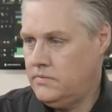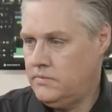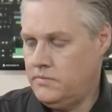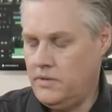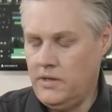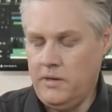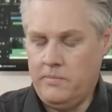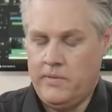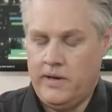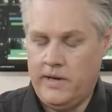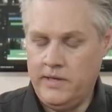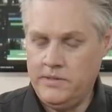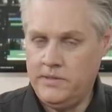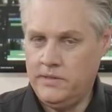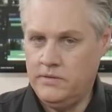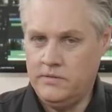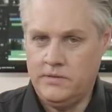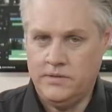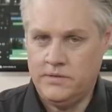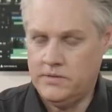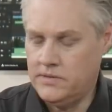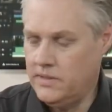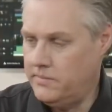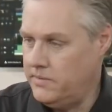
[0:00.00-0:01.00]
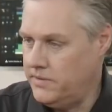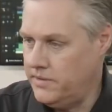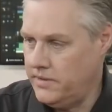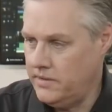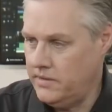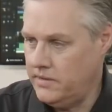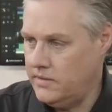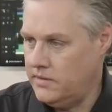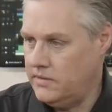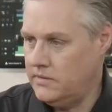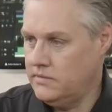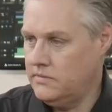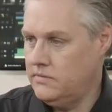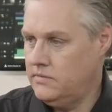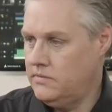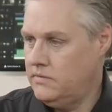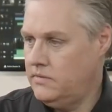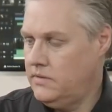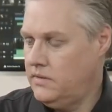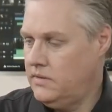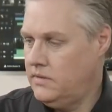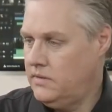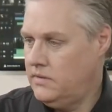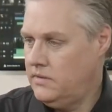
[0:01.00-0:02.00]
Really amazing. Just some of the
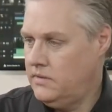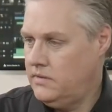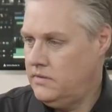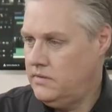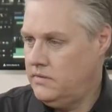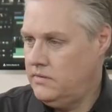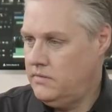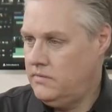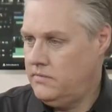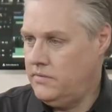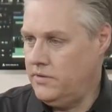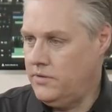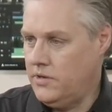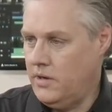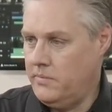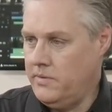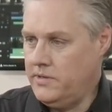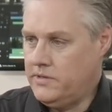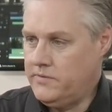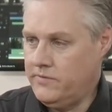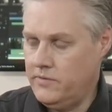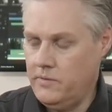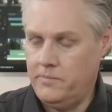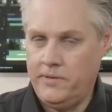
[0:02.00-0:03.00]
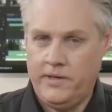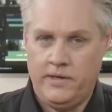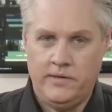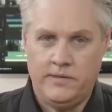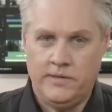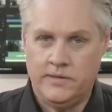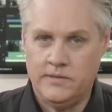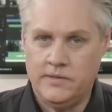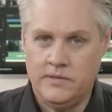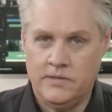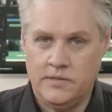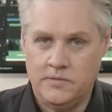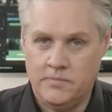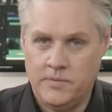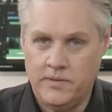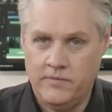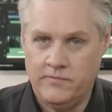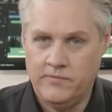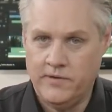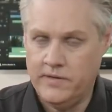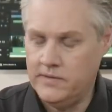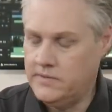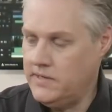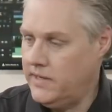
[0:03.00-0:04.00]
comments from the beta testers has been
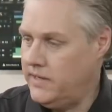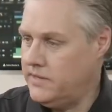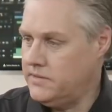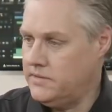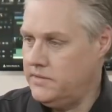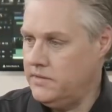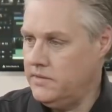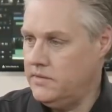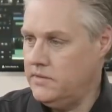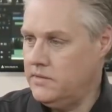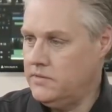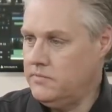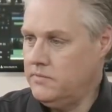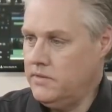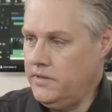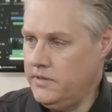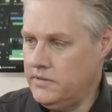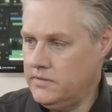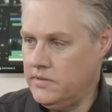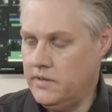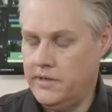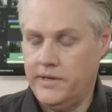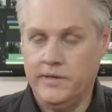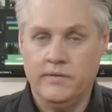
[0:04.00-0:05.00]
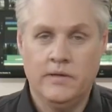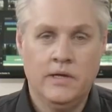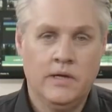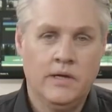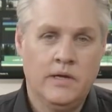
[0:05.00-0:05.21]
fantastic, and it's really exciting.